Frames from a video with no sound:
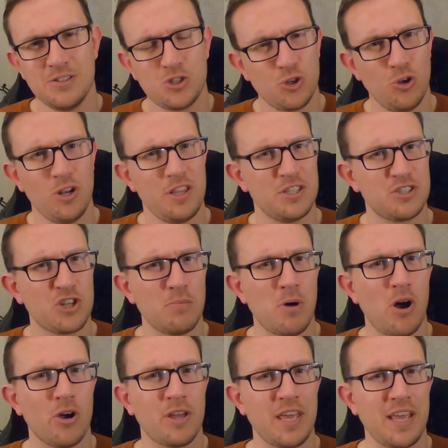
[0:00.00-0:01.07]
Surely the stock
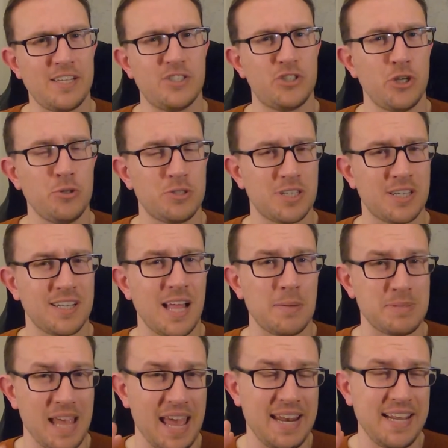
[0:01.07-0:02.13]
market is due to
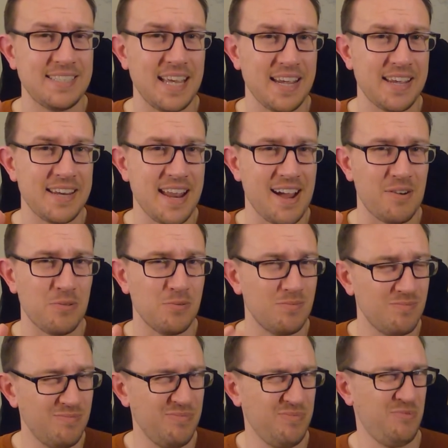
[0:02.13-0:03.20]
collapse any second now,
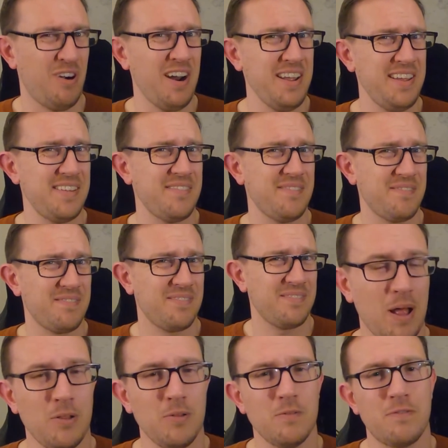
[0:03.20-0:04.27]
right?
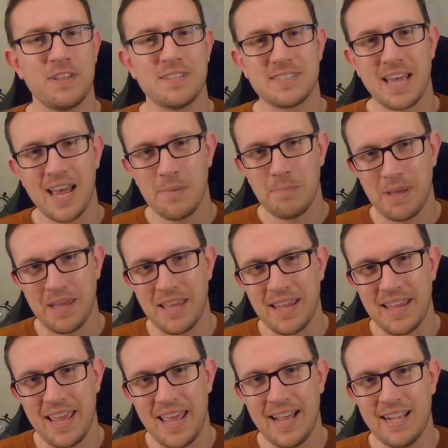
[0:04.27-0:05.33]
Well, for the time
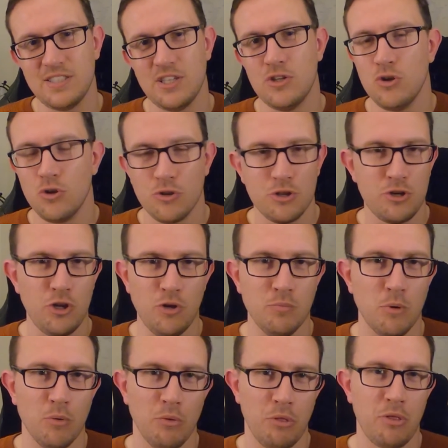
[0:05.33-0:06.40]
being, it's another new
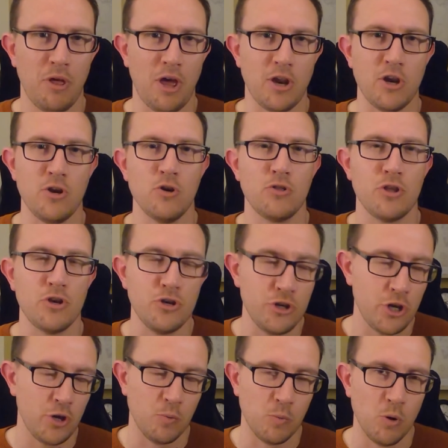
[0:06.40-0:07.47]
month and another
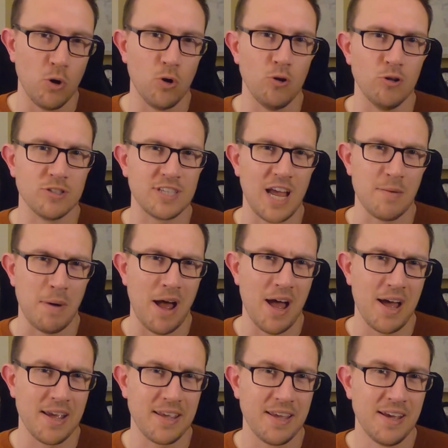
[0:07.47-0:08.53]
new all-time
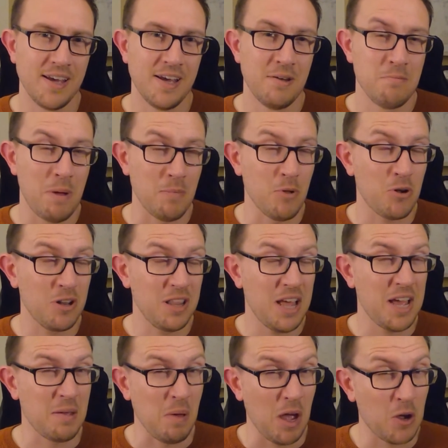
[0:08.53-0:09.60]
high. I'm not going to
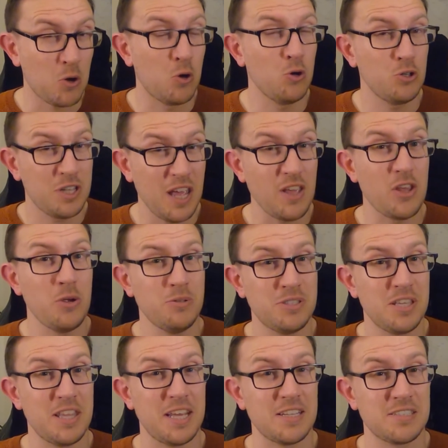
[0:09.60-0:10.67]
lie, I could get used
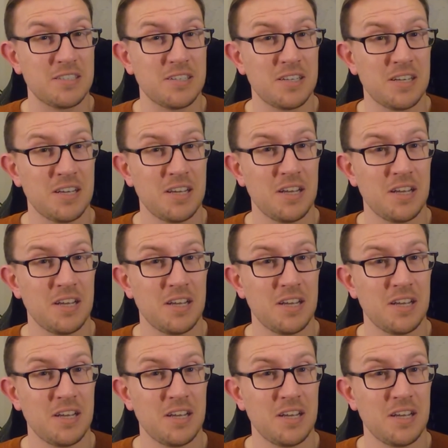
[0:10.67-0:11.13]
to this.